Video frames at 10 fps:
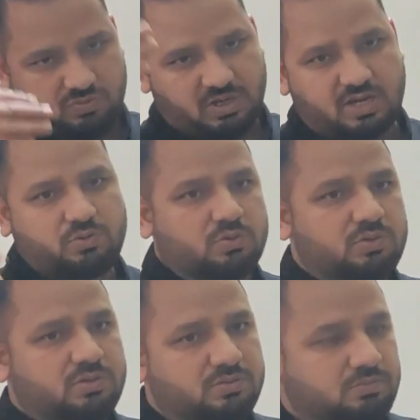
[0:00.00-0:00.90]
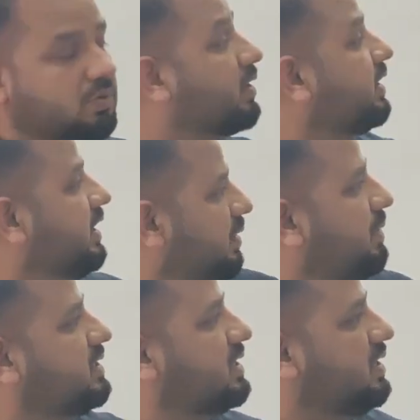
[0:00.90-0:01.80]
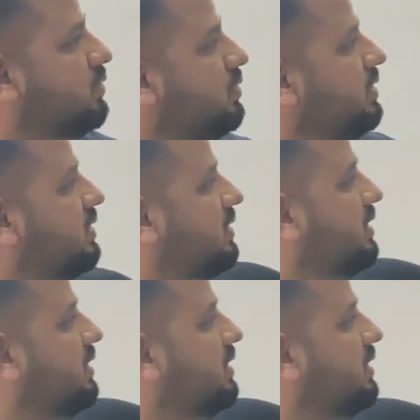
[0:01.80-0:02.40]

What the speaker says: childhood or in my childhood,